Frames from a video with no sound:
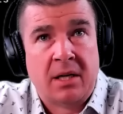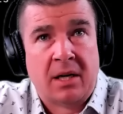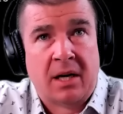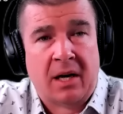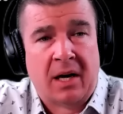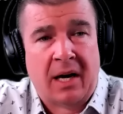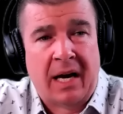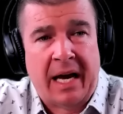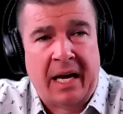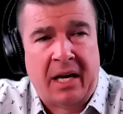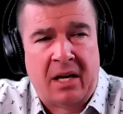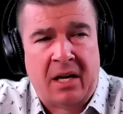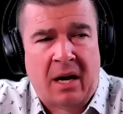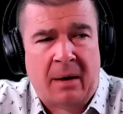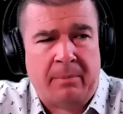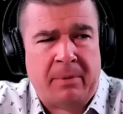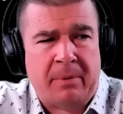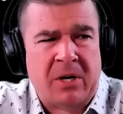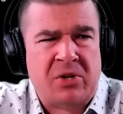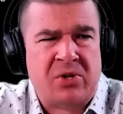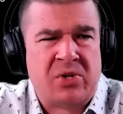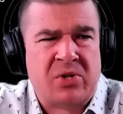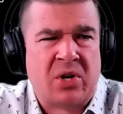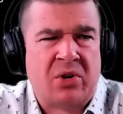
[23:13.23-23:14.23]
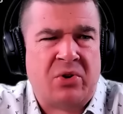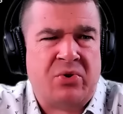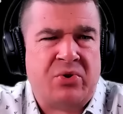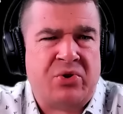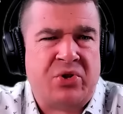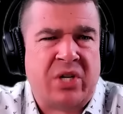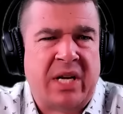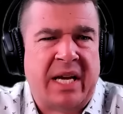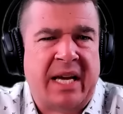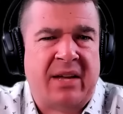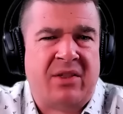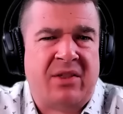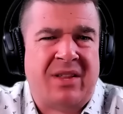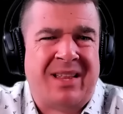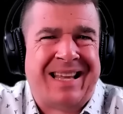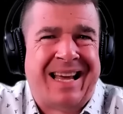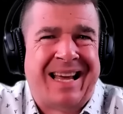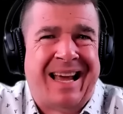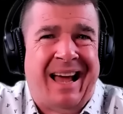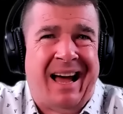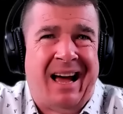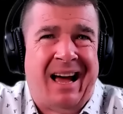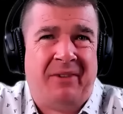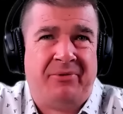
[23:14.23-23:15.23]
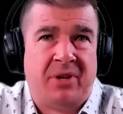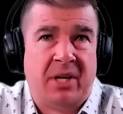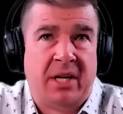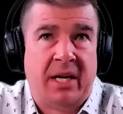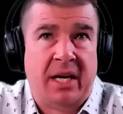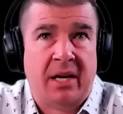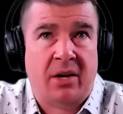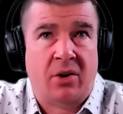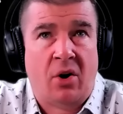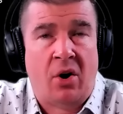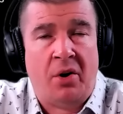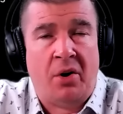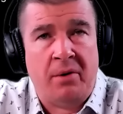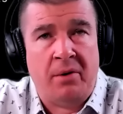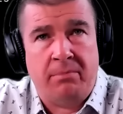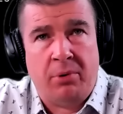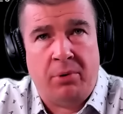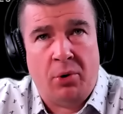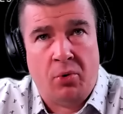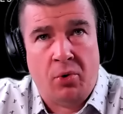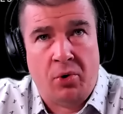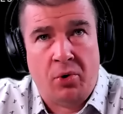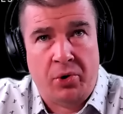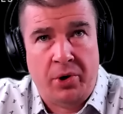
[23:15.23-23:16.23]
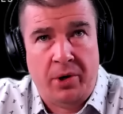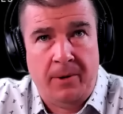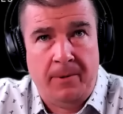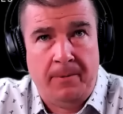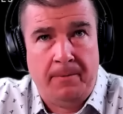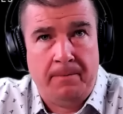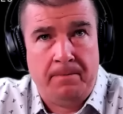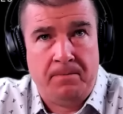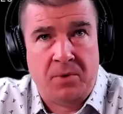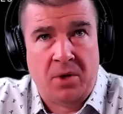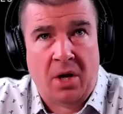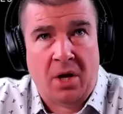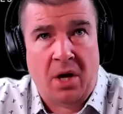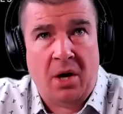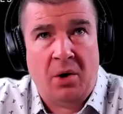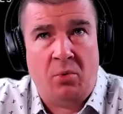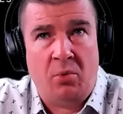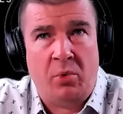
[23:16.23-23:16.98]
Uh, and companies understand that they have to get on board uh,